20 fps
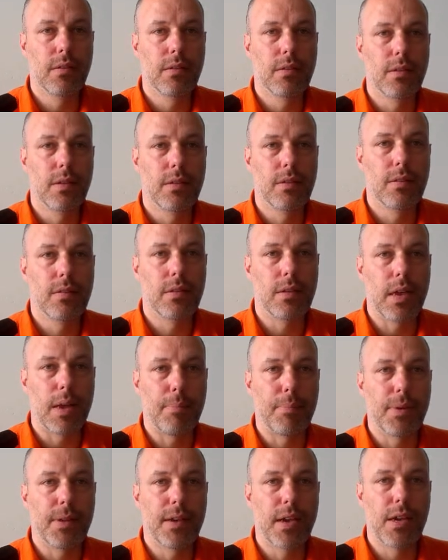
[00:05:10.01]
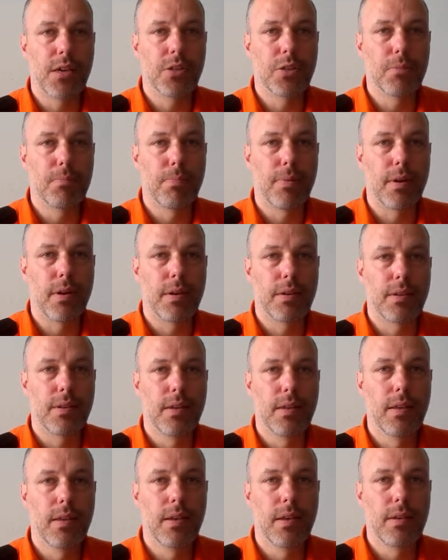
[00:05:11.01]
This is the application part,
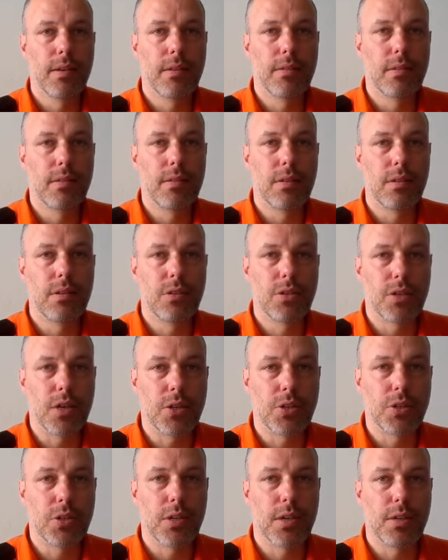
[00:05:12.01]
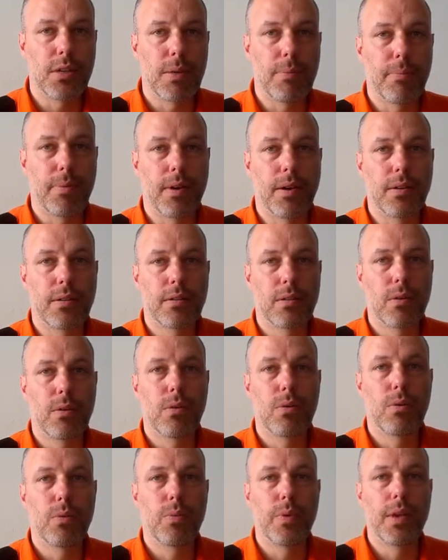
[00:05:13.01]
this is the session ID part,
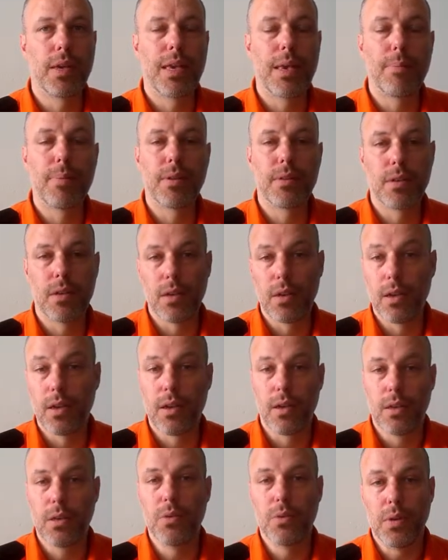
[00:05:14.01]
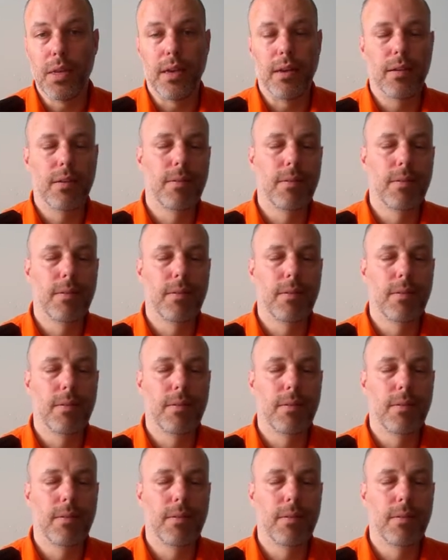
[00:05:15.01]
so we keep it unique.